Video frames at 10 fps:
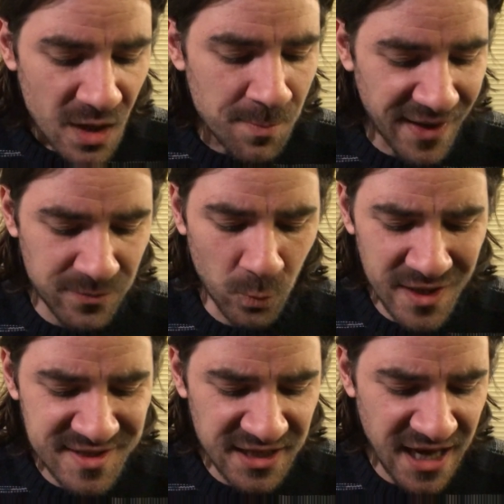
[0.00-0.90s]
But
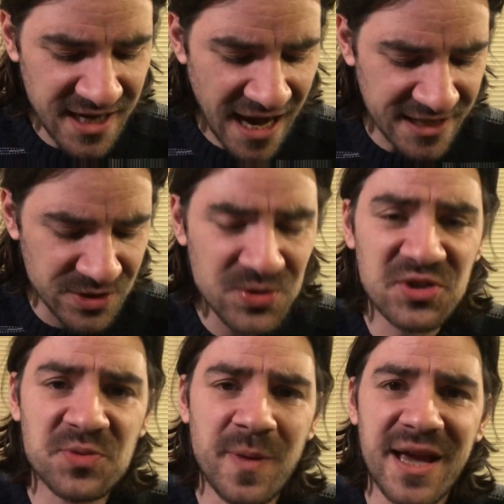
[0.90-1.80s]
once again, I do
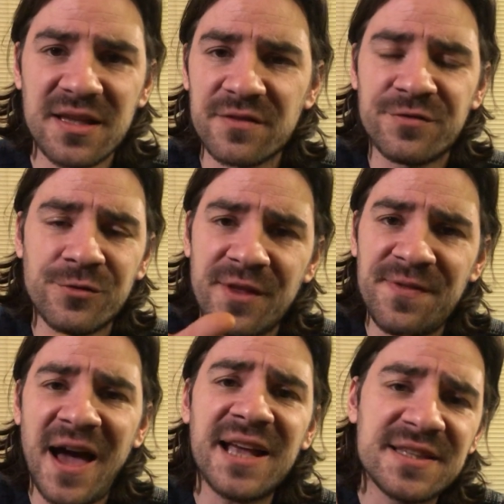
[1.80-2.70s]
suspect that for the
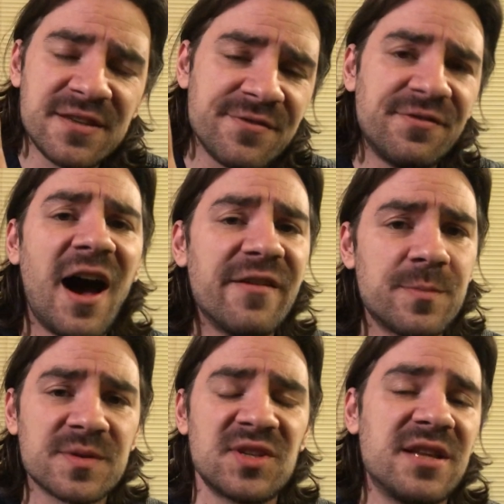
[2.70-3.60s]

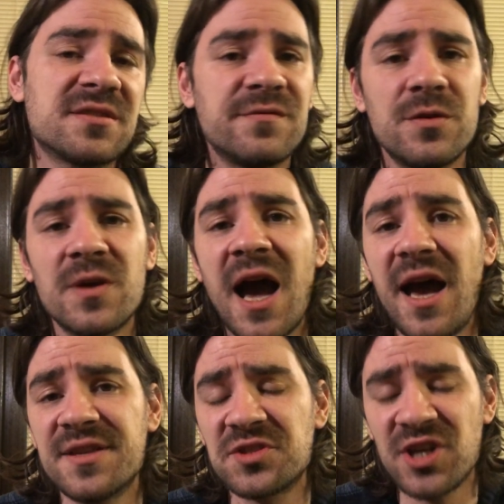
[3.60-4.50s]
95% of you
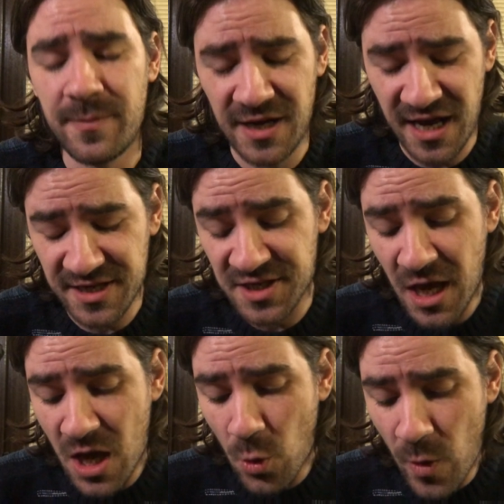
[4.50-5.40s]
guys, Geminis,
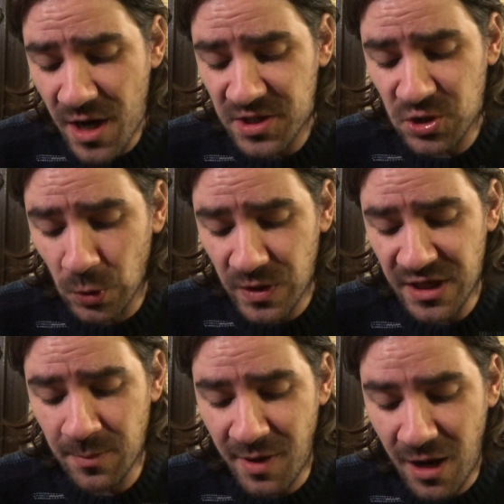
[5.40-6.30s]
we are
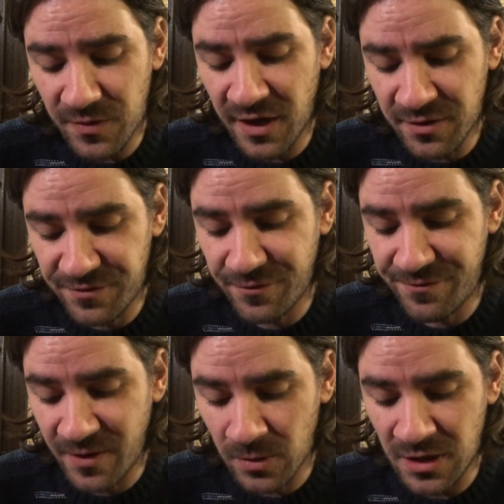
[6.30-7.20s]
talking about
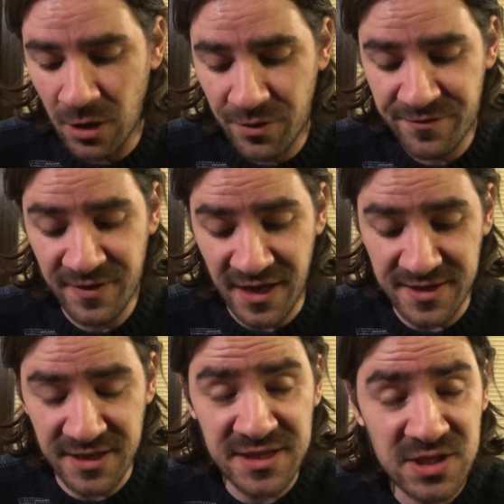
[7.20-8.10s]
unfulfilled love
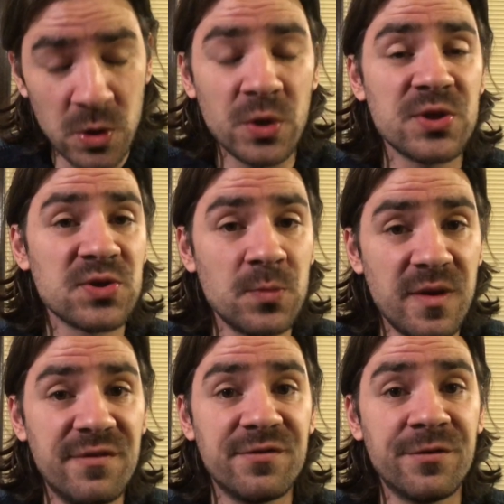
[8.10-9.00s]
that is going to
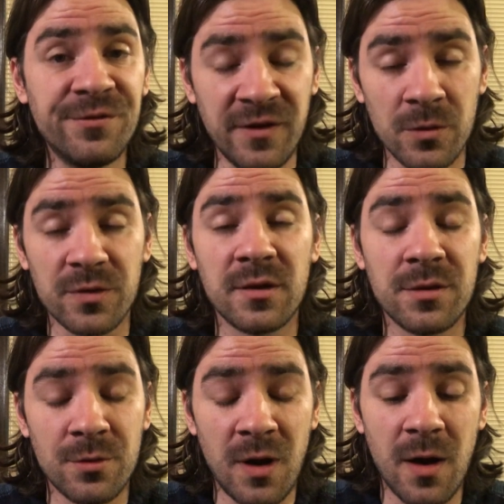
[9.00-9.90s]
be fulfilled
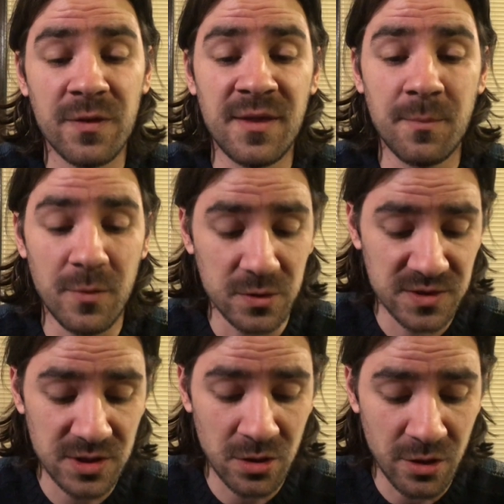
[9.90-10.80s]
throughout the
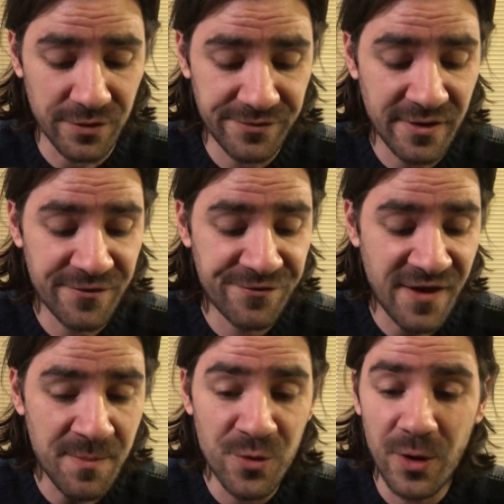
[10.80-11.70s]
month of
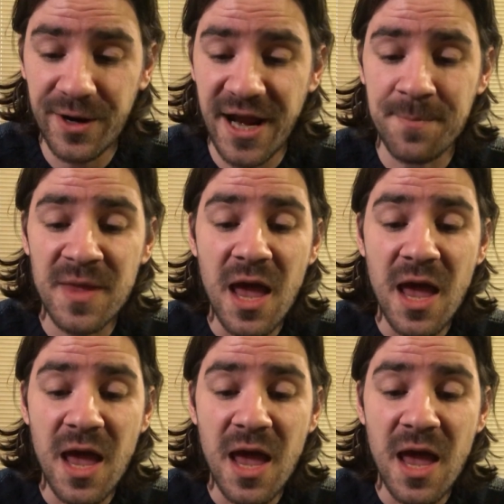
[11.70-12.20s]
February.